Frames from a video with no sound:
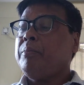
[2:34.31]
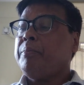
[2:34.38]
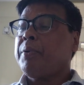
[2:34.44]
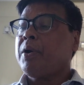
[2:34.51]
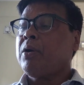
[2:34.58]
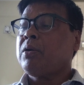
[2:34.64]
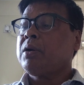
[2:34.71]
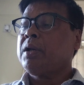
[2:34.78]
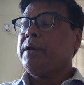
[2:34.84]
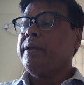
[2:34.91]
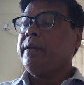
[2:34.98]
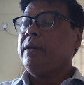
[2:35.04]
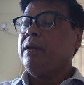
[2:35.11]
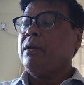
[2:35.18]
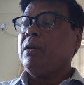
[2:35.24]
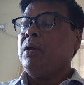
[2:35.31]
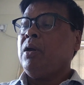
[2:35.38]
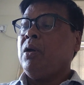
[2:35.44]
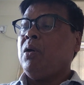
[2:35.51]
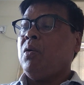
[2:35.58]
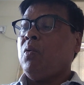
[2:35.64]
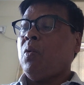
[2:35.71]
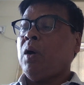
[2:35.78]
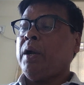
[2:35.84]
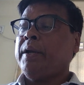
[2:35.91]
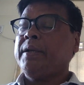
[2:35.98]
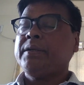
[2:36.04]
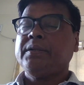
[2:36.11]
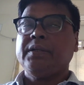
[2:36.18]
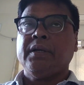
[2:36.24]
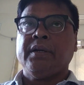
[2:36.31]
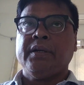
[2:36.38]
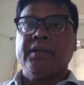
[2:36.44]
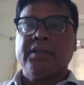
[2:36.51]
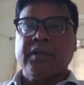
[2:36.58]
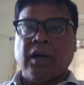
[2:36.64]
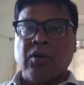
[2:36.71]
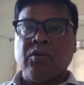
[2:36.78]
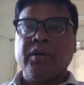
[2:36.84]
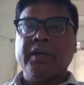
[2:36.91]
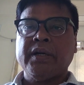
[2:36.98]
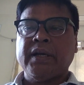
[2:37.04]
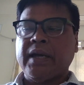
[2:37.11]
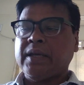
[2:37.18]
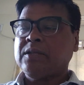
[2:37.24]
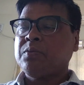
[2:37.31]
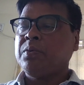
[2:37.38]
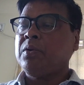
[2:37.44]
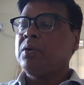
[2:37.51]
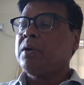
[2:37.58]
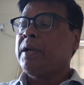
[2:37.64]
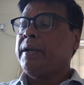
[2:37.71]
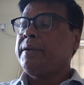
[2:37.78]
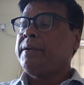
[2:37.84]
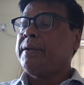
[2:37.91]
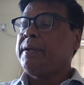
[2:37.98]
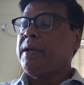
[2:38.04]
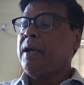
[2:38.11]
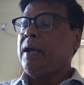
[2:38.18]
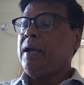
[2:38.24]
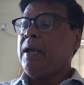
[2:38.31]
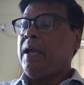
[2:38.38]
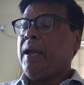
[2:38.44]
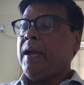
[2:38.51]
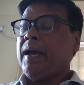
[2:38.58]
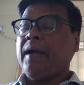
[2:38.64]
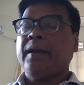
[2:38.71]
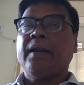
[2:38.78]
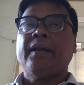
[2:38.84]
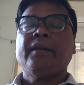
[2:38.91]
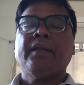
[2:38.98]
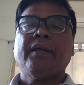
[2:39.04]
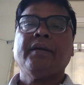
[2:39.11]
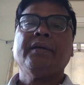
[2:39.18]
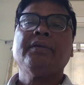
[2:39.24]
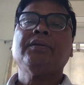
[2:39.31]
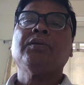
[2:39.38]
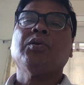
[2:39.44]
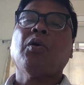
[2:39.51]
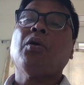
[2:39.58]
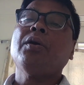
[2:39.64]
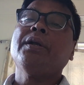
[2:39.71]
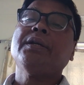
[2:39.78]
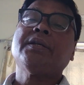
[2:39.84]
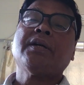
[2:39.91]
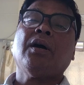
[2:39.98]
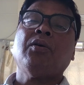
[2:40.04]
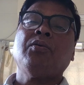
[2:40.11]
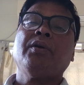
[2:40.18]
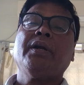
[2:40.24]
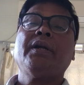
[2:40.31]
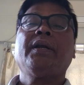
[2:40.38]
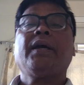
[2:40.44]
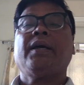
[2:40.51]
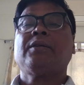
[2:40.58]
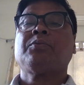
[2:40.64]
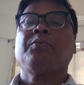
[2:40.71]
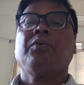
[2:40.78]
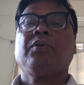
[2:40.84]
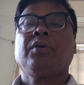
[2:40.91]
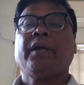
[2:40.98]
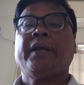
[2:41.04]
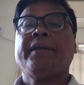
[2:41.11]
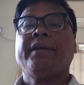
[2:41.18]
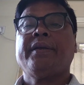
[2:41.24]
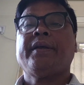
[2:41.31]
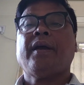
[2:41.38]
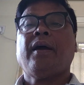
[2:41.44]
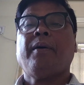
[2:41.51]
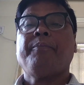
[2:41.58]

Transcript: Broadly, one is discounted cash flow criteria, another is non-discounted cash flow criteria.